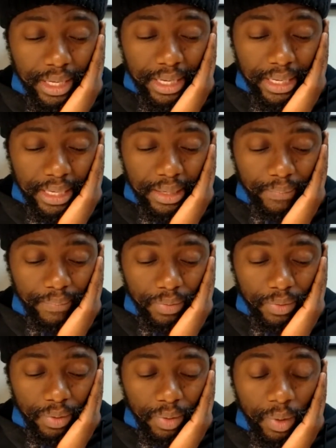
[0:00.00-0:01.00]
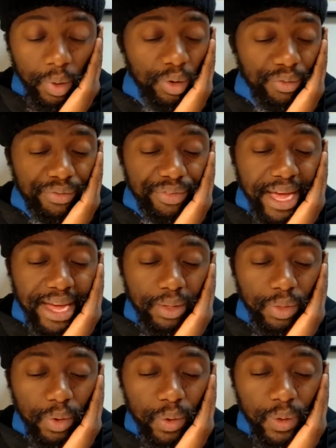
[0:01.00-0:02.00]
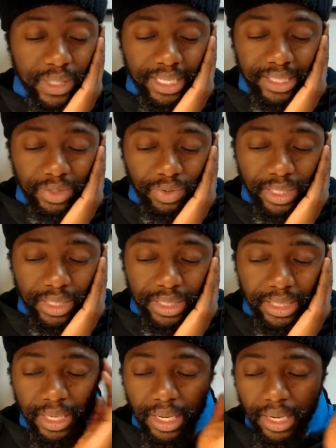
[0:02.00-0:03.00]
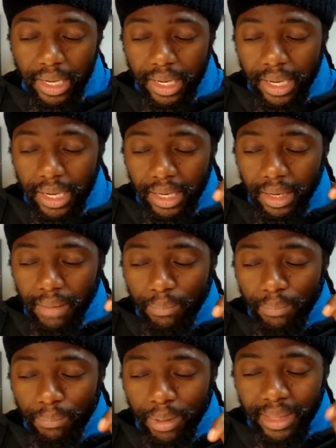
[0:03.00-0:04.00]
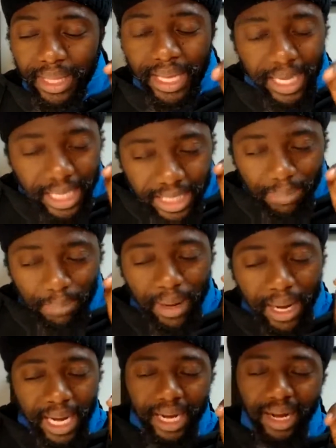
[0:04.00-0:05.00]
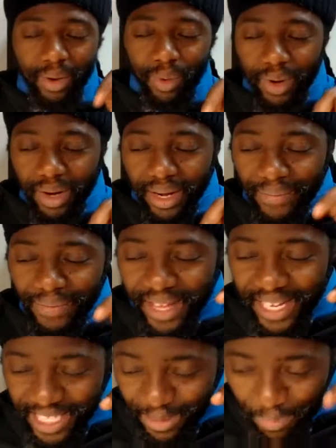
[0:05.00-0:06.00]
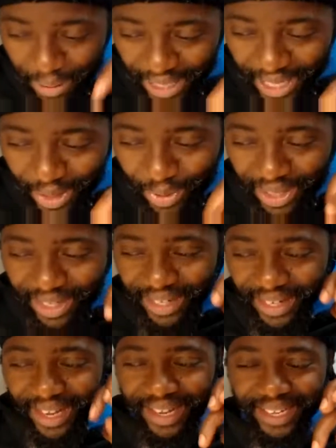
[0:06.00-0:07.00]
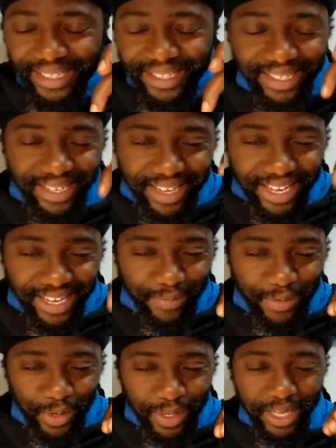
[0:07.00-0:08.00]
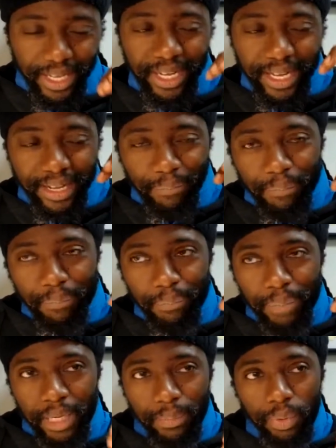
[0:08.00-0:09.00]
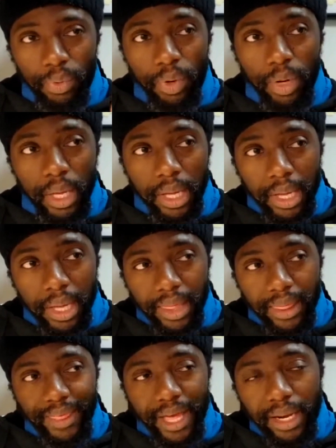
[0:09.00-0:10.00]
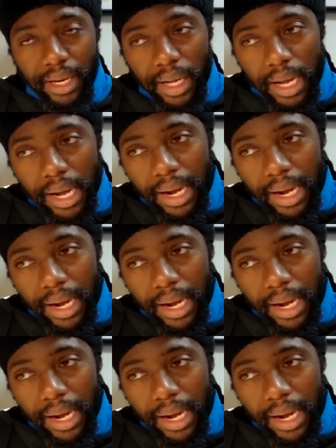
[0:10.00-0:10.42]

Uh, all of that. Those are triggers, and but there is power. There is power in art that people then